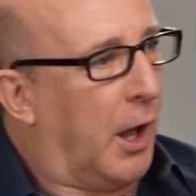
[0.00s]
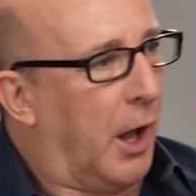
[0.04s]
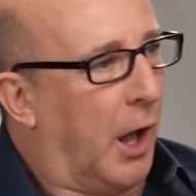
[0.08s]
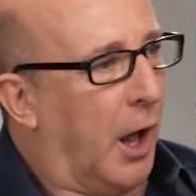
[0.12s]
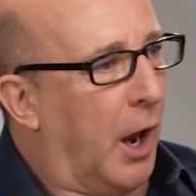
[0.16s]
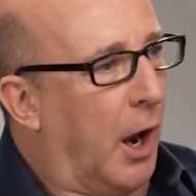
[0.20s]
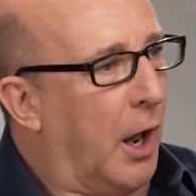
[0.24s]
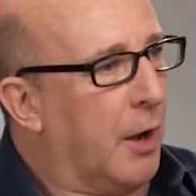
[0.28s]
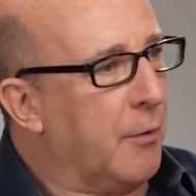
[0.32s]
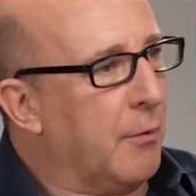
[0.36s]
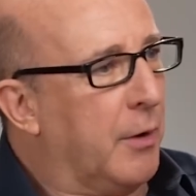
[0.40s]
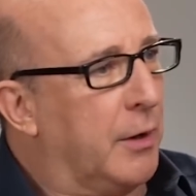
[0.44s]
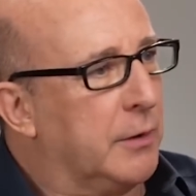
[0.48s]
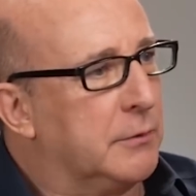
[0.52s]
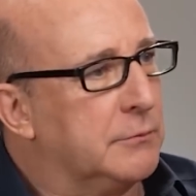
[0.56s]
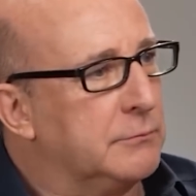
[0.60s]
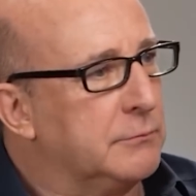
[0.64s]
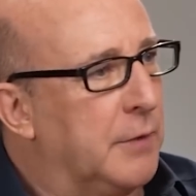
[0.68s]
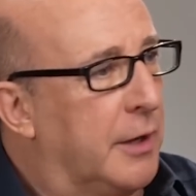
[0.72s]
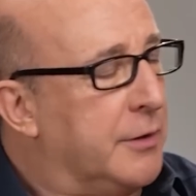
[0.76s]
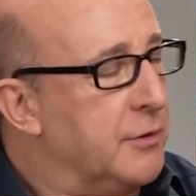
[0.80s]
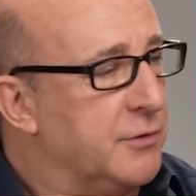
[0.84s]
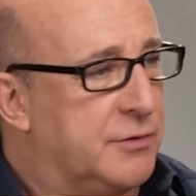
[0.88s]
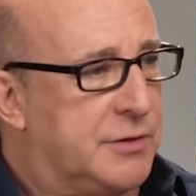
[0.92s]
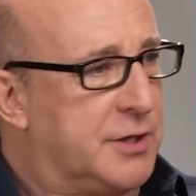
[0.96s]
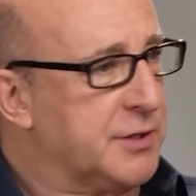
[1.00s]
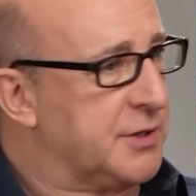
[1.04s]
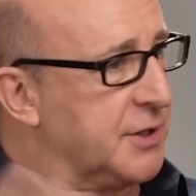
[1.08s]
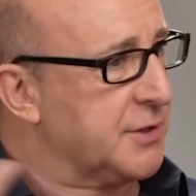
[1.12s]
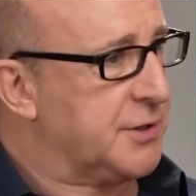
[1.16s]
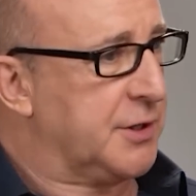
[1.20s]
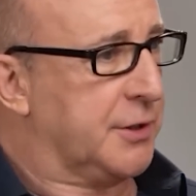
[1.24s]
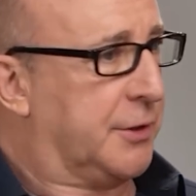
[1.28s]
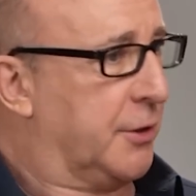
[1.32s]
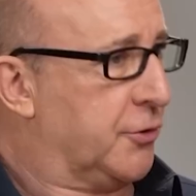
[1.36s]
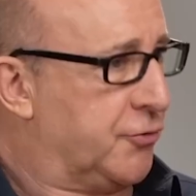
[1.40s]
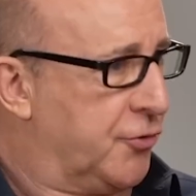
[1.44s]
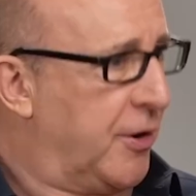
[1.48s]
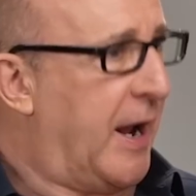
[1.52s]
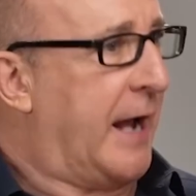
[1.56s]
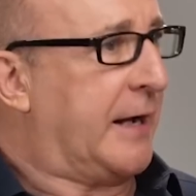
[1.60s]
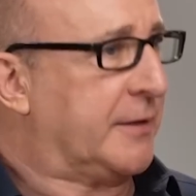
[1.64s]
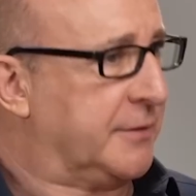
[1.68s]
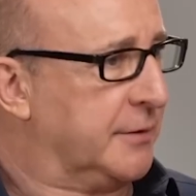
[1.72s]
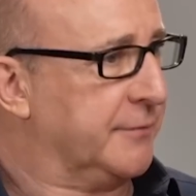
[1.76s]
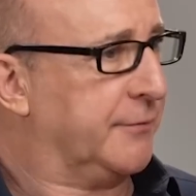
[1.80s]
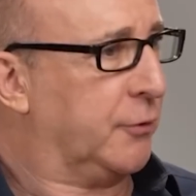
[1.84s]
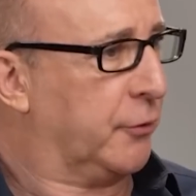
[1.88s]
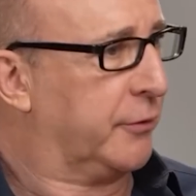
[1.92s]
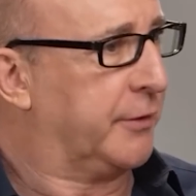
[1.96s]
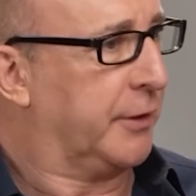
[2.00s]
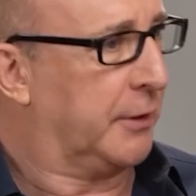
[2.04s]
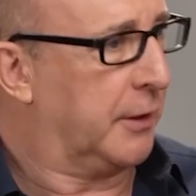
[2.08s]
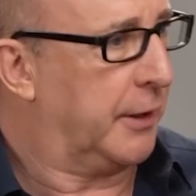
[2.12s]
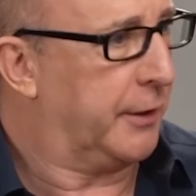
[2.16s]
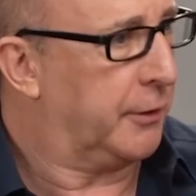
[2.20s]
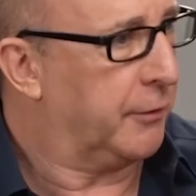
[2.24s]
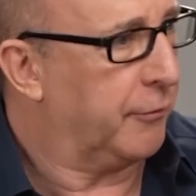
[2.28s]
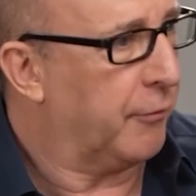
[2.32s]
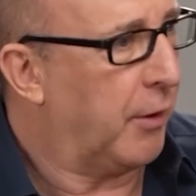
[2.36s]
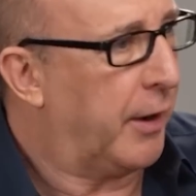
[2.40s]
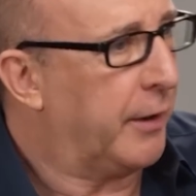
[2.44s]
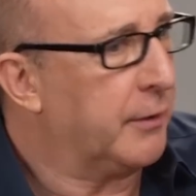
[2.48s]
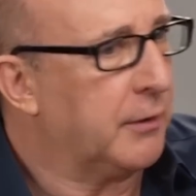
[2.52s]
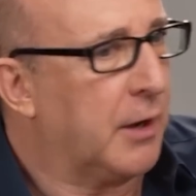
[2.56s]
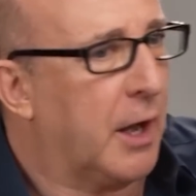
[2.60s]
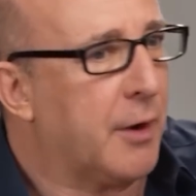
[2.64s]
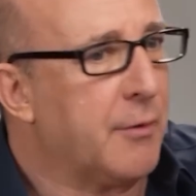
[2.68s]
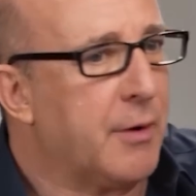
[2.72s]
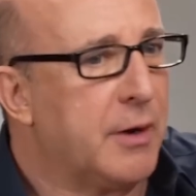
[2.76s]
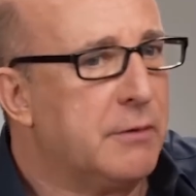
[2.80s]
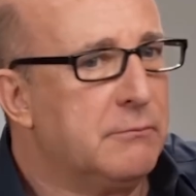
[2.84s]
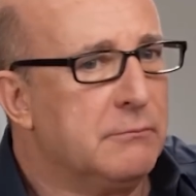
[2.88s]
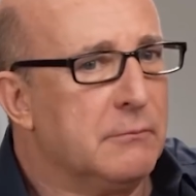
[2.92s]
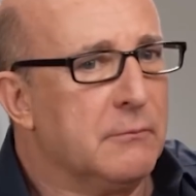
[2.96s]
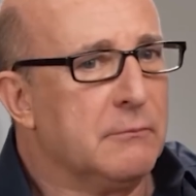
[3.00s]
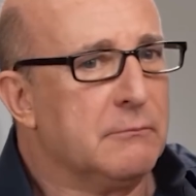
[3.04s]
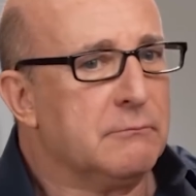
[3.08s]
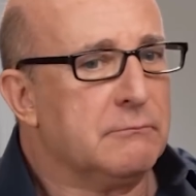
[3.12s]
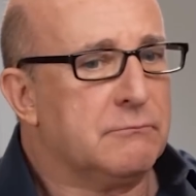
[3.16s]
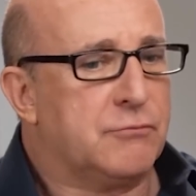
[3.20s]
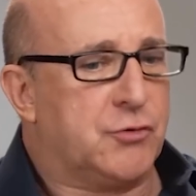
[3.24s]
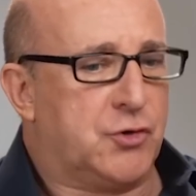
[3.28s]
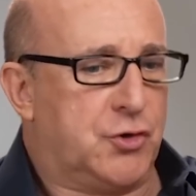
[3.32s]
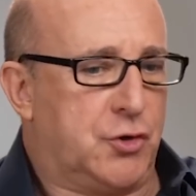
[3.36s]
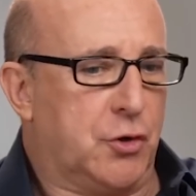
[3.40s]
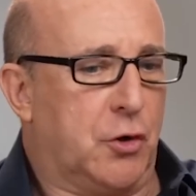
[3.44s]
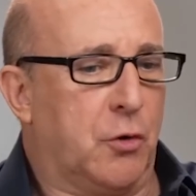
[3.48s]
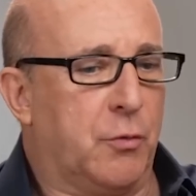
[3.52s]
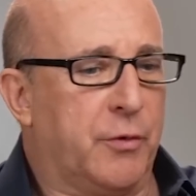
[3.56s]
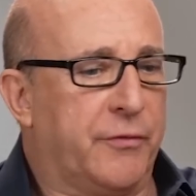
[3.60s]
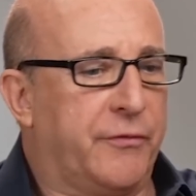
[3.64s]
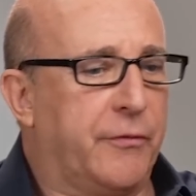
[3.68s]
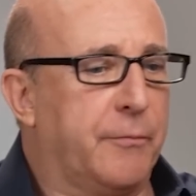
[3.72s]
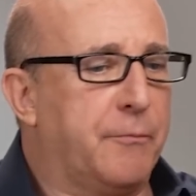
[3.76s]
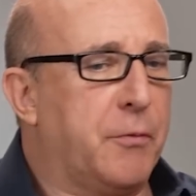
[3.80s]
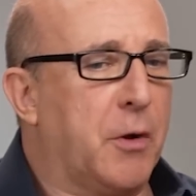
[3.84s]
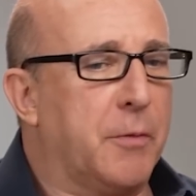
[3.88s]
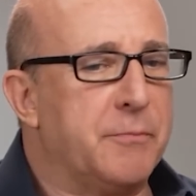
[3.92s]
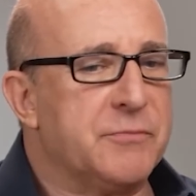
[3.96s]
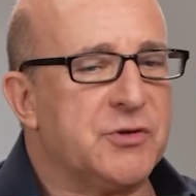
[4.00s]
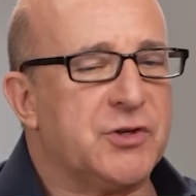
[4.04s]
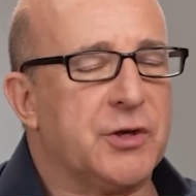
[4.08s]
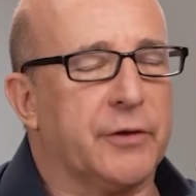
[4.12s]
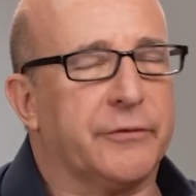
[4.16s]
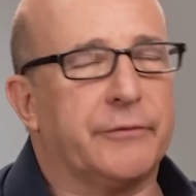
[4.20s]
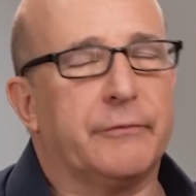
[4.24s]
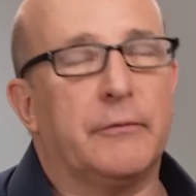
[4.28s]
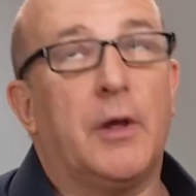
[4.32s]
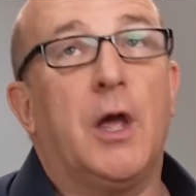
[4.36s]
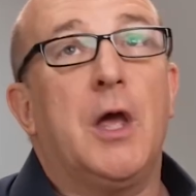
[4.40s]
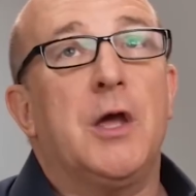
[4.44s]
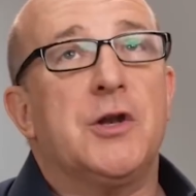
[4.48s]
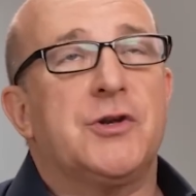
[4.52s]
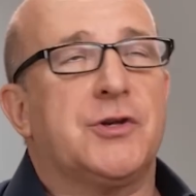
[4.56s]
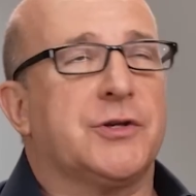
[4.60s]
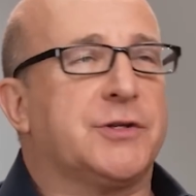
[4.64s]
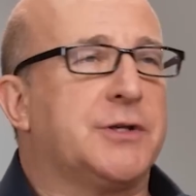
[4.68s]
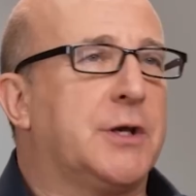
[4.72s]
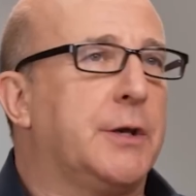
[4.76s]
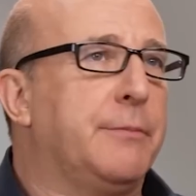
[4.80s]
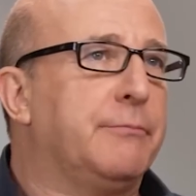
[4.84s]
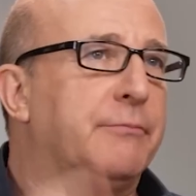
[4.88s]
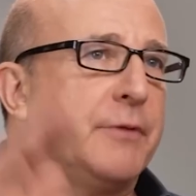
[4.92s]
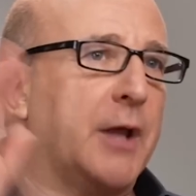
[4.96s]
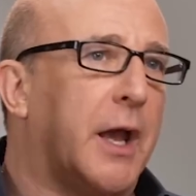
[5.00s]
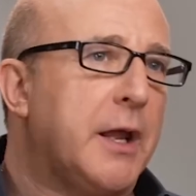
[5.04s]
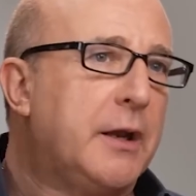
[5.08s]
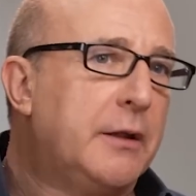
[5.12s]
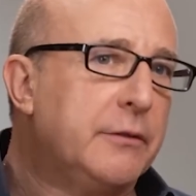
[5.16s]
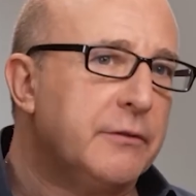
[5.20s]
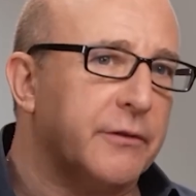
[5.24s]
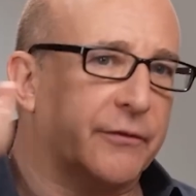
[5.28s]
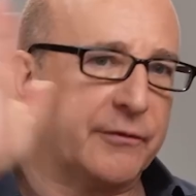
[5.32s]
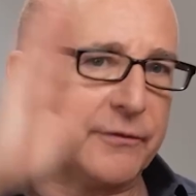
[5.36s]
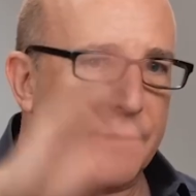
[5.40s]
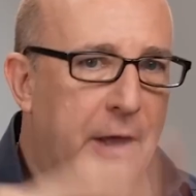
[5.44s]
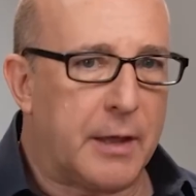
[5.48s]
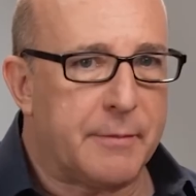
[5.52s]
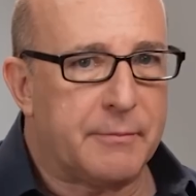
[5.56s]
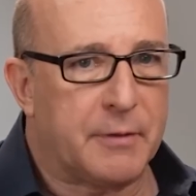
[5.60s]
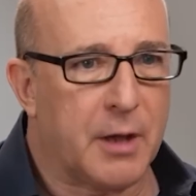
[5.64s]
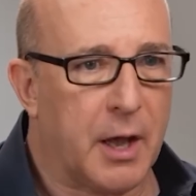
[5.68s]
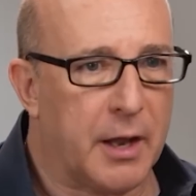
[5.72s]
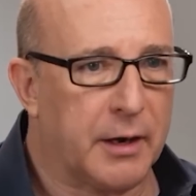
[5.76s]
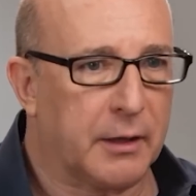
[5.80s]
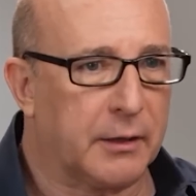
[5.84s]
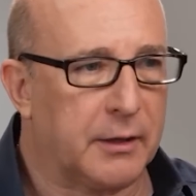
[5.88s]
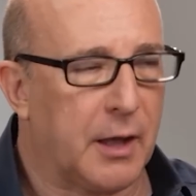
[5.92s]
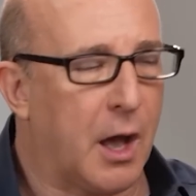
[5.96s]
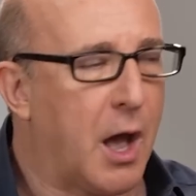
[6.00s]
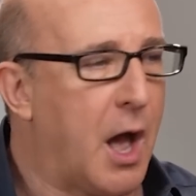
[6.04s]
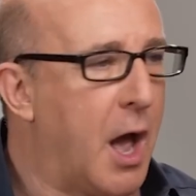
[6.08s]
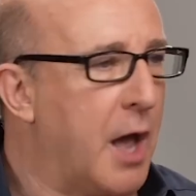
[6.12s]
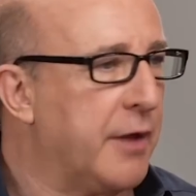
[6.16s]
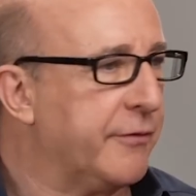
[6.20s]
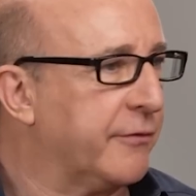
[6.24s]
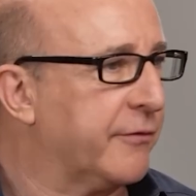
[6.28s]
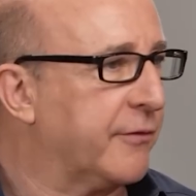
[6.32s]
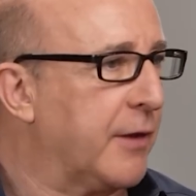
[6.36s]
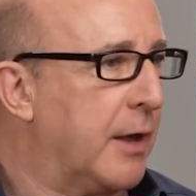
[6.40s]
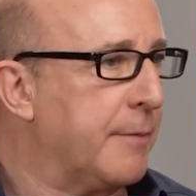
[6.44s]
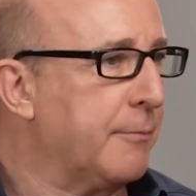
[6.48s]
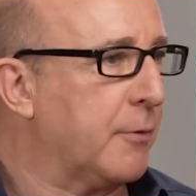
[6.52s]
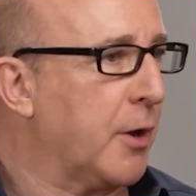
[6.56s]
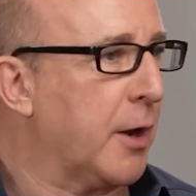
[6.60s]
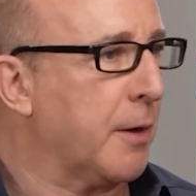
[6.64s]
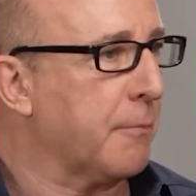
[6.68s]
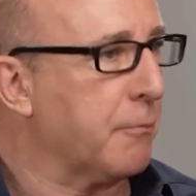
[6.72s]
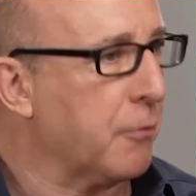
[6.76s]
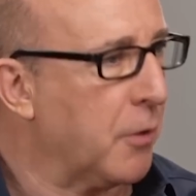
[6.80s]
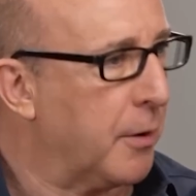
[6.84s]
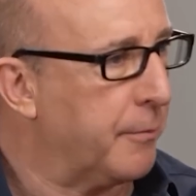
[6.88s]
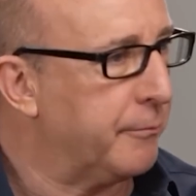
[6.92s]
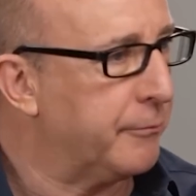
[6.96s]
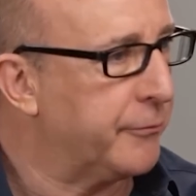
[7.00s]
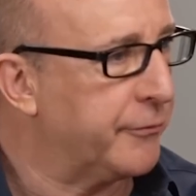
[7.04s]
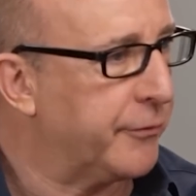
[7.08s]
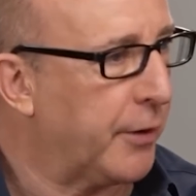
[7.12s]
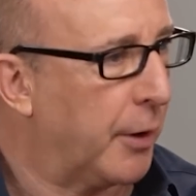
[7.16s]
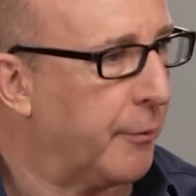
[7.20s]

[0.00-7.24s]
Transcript: I went, and this is an attractive looking lady, right? And I went, sure, what's the problem? She goes, just keep dating the same kind of guys, same kind of problems.